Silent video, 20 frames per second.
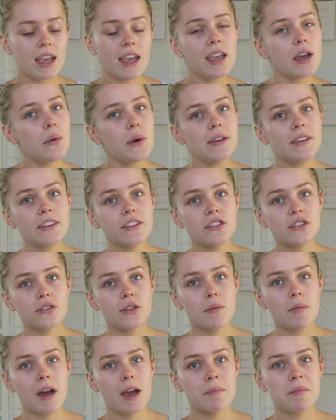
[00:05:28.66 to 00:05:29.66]
he always has to
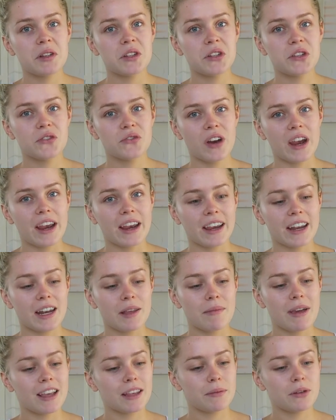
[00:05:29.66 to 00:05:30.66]
remind me to drink.
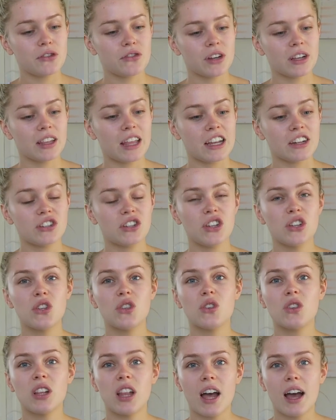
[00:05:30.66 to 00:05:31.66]
He makes me drink like
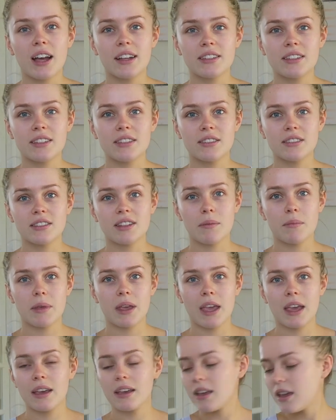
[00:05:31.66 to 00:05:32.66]
2 glasses or
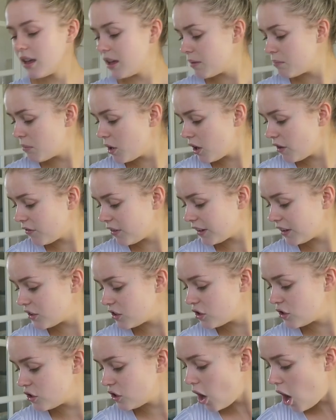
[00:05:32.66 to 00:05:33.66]
something. Murphy,
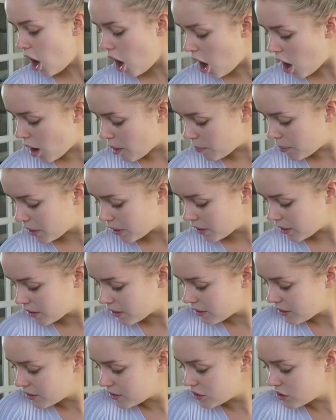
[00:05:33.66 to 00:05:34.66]
stop.
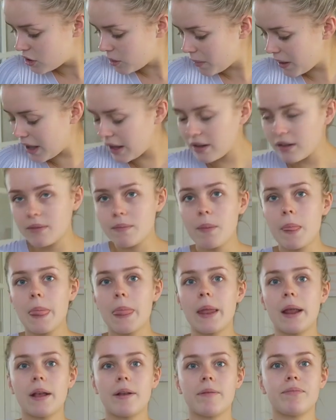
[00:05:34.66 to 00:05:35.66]
Stop it.
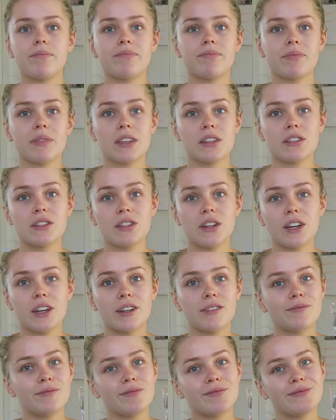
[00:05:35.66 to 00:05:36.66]

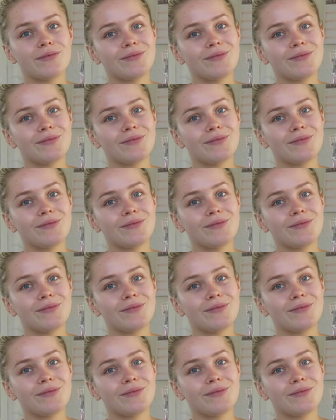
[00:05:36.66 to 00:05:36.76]
So,